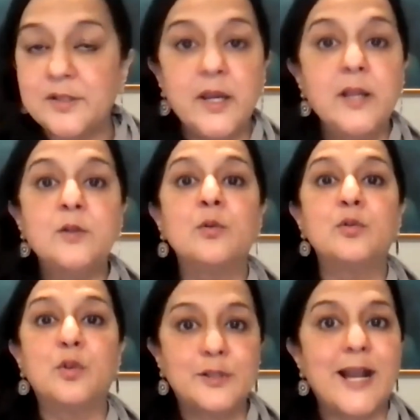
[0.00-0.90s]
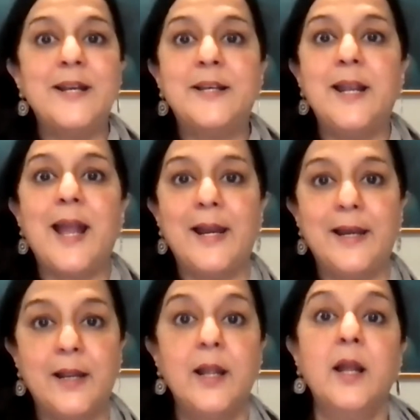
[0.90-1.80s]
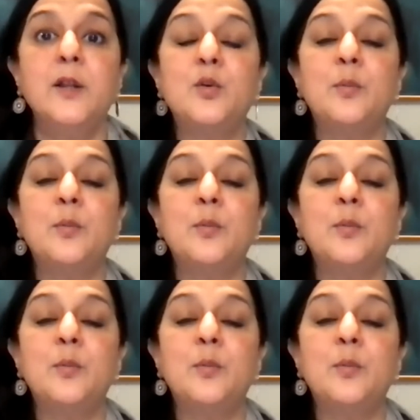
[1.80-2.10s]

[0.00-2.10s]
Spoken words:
into society, and to